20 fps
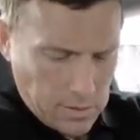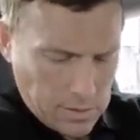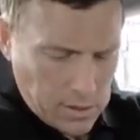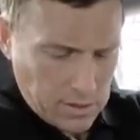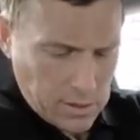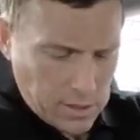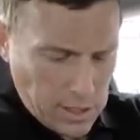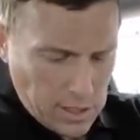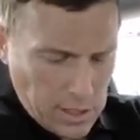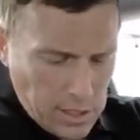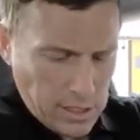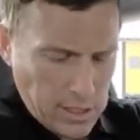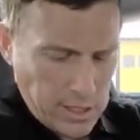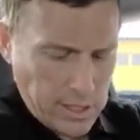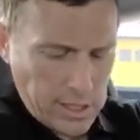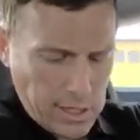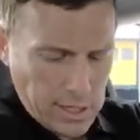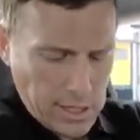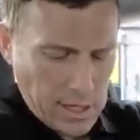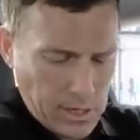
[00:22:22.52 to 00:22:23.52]

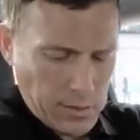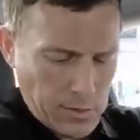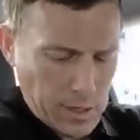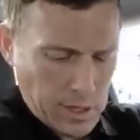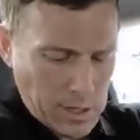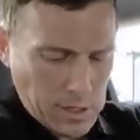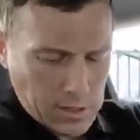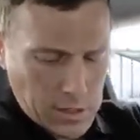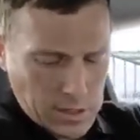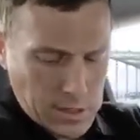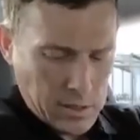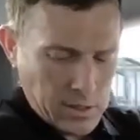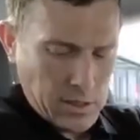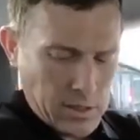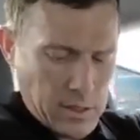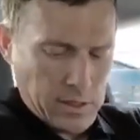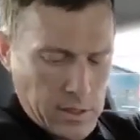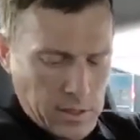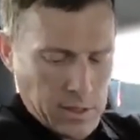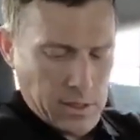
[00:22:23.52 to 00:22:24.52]
slightly lower.
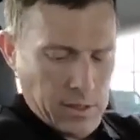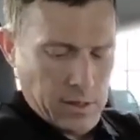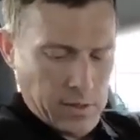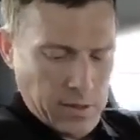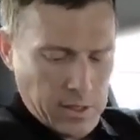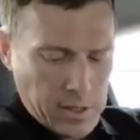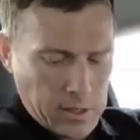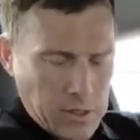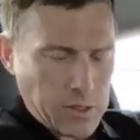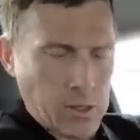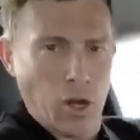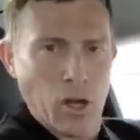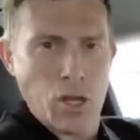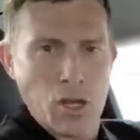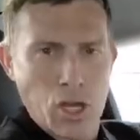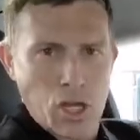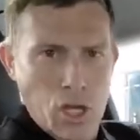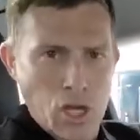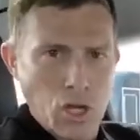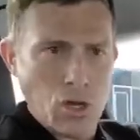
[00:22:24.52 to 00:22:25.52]
There's not a
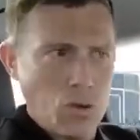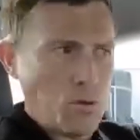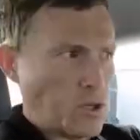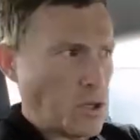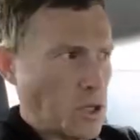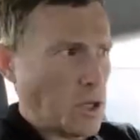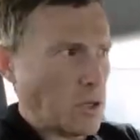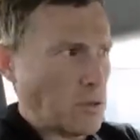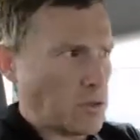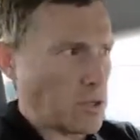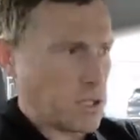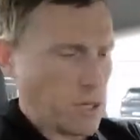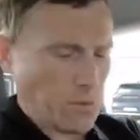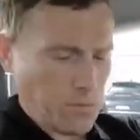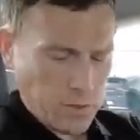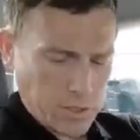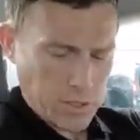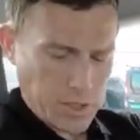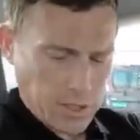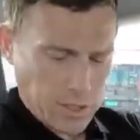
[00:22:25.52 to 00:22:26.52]
huge
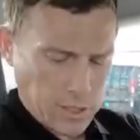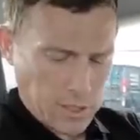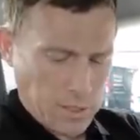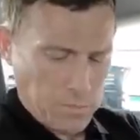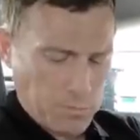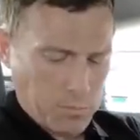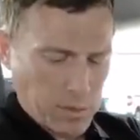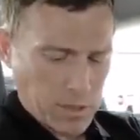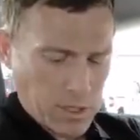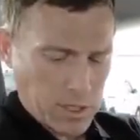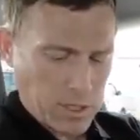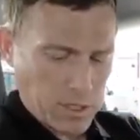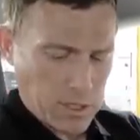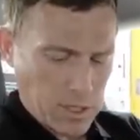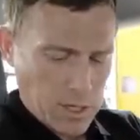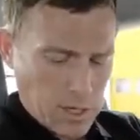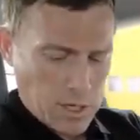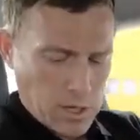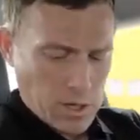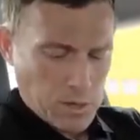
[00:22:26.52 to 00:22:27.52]
difference in the numbers,
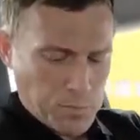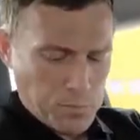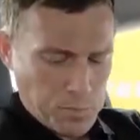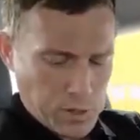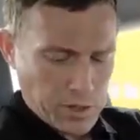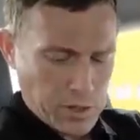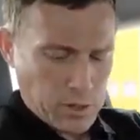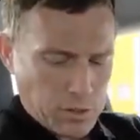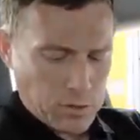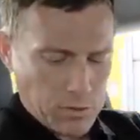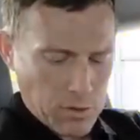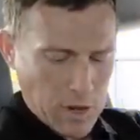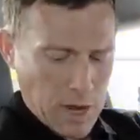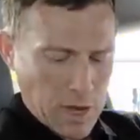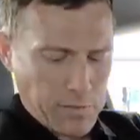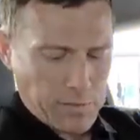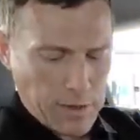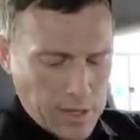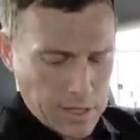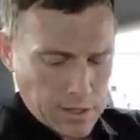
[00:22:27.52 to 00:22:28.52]
but the
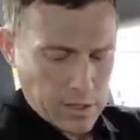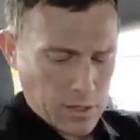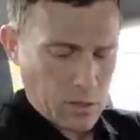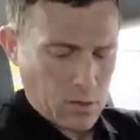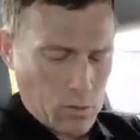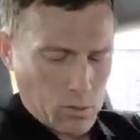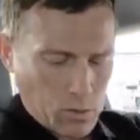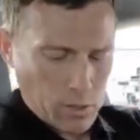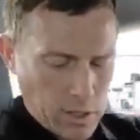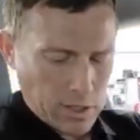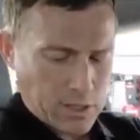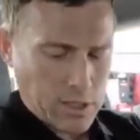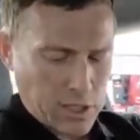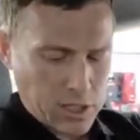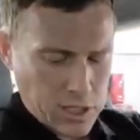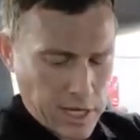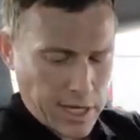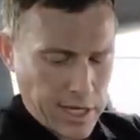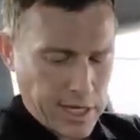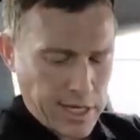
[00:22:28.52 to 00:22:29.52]
graph isn't quite so
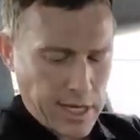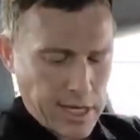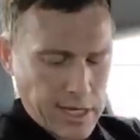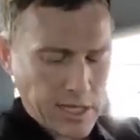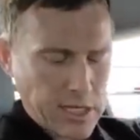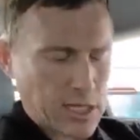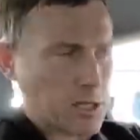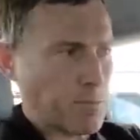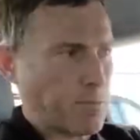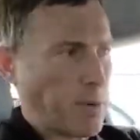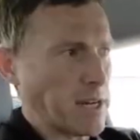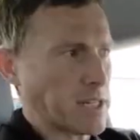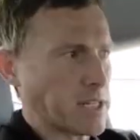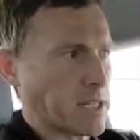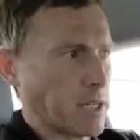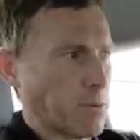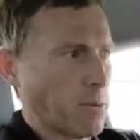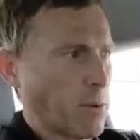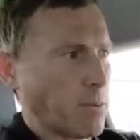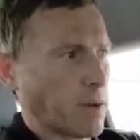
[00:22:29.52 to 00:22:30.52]
shaky,
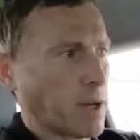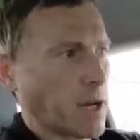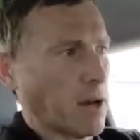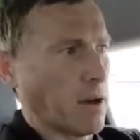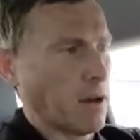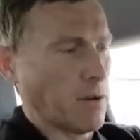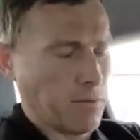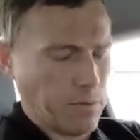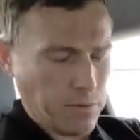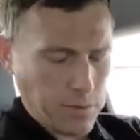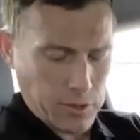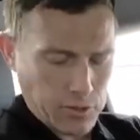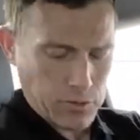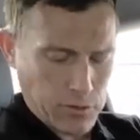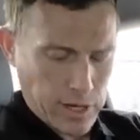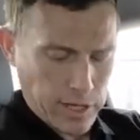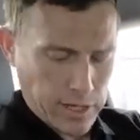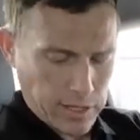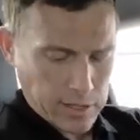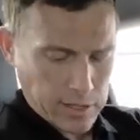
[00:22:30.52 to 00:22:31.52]
especially when we go over the drain